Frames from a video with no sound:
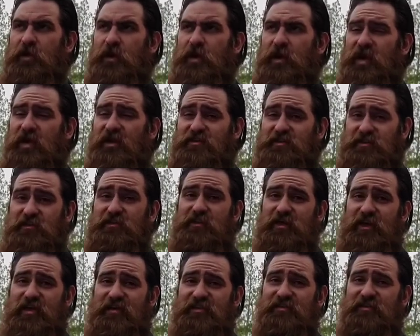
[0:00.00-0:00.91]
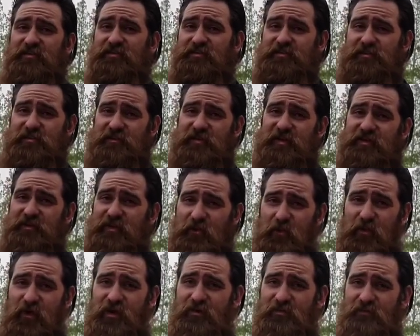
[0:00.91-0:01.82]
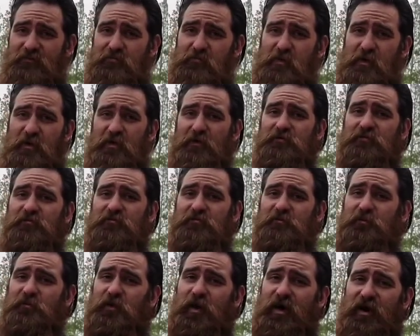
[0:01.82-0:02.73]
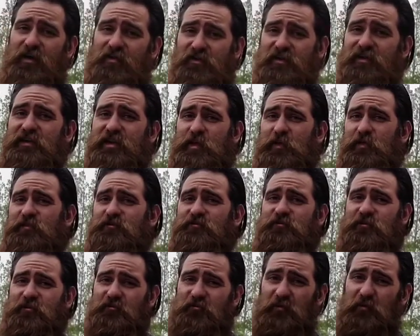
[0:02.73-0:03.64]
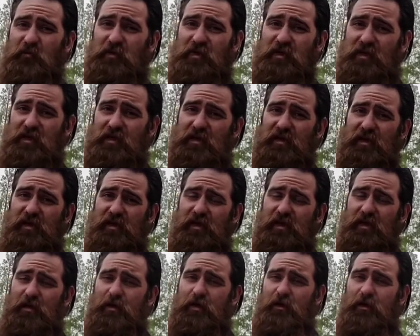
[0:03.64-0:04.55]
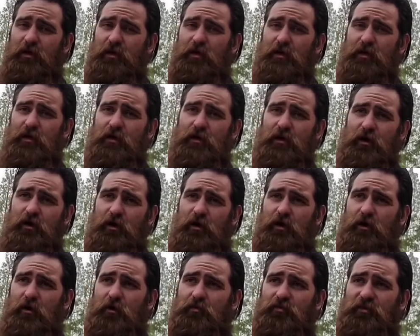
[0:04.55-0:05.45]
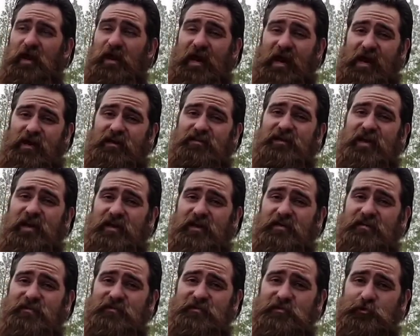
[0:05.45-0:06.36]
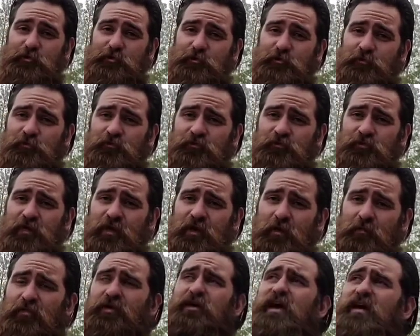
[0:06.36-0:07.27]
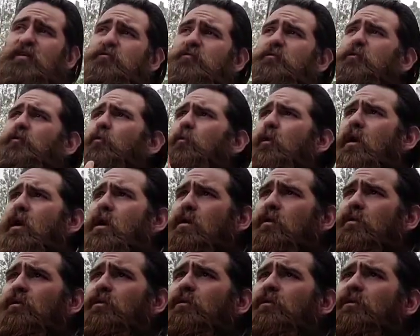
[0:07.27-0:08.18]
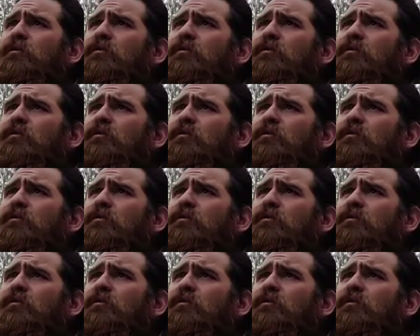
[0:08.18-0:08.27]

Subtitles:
And she liked it. She liked the way it smelled. So I think it was just me that had that issue. But after a while,